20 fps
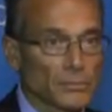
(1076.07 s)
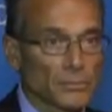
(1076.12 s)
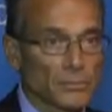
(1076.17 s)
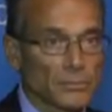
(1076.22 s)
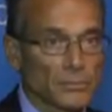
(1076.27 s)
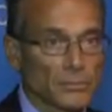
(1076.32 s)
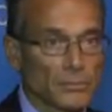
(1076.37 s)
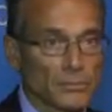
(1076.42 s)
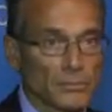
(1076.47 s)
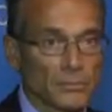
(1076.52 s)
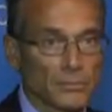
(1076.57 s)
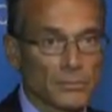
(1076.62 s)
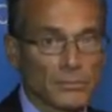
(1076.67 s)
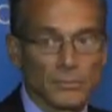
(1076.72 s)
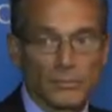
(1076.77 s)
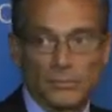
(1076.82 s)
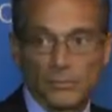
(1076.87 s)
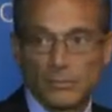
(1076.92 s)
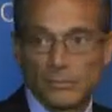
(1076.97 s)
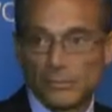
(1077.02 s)

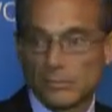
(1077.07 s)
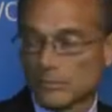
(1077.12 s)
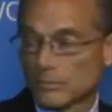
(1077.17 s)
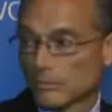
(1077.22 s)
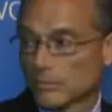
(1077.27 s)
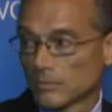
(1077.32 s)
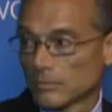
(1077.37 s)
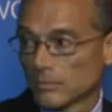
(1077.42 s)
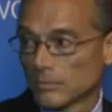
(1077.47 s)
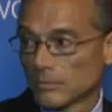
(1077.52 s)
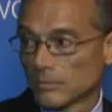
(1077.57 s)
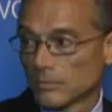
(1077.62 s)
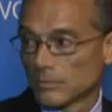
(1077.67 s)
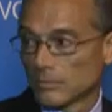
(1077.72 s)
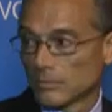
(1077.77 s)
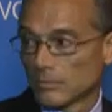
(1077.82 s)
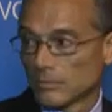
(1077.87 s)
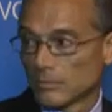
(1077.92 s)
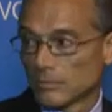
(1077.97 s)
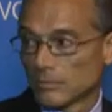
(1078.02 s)

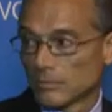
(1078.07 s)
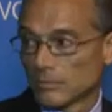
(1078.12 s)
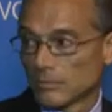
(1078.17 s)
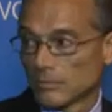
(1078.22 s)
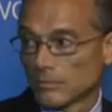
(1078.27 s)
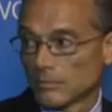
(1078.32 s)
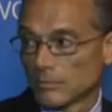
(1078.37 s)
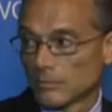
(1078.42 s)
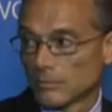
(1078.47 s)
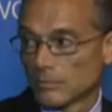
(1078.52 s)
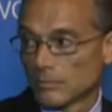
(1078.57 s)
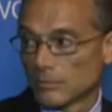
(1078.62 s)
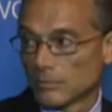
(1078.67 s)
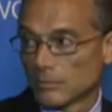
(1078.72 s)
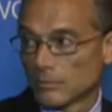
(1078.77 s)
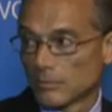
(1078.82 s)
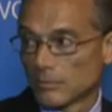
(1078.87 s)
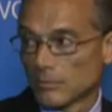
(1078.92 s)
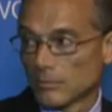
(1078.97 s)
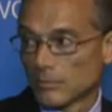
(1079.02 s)

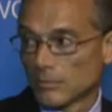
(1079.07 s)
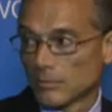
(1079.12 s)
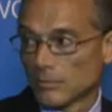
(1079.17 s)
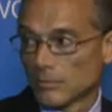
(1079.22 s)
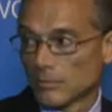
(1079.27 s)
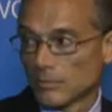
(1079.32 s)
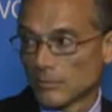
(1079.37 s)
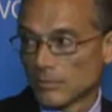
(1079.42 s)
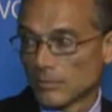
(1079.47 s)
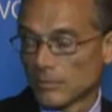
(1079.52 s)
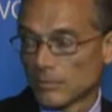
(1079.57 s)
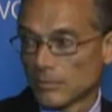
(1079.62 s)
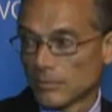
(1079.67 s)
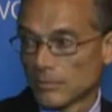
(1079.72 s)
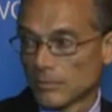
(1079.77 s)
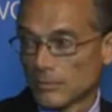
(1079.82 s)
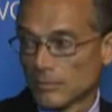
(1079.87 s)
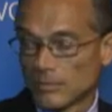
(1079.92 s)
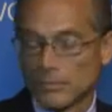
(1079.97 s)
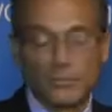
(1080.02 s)

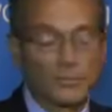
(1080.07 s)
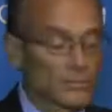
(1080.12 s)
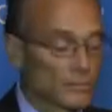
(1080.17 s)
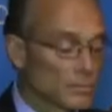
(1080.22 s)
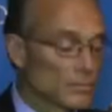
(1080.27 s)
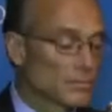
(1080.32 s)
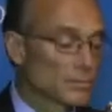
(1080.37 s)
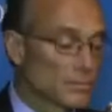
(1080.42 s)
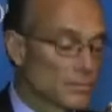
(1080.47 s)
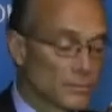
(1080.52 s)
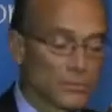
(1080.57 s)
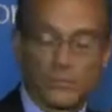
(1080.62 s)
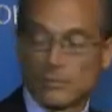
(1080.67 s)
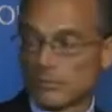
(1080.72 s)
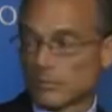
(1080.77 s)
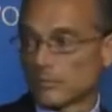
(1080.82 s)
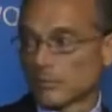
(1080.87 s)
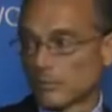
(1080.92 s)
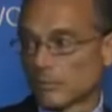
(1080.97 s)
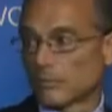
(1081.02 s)

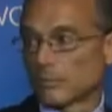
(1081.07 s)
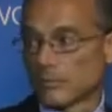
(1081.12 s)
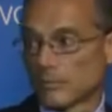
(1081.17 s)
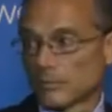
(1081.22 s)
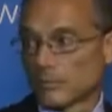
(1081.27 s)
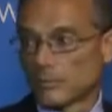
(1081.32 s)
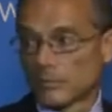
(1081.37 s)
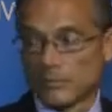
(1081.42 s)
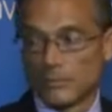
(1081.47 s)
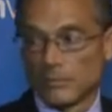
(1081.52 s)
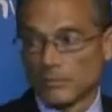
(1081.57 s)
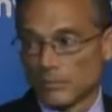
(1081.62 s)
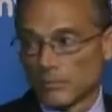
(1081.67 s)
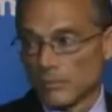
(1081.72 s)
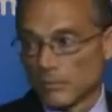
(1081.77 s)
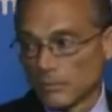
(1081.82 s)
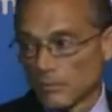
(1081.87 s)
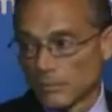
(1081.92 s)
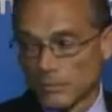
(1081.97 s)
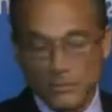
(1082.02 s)

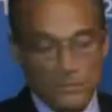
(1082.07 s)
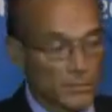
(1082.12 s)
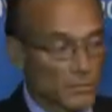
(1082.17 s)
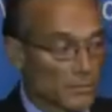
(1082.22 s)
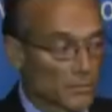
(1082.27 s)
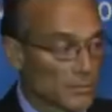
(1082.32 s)
The person shown says nothing.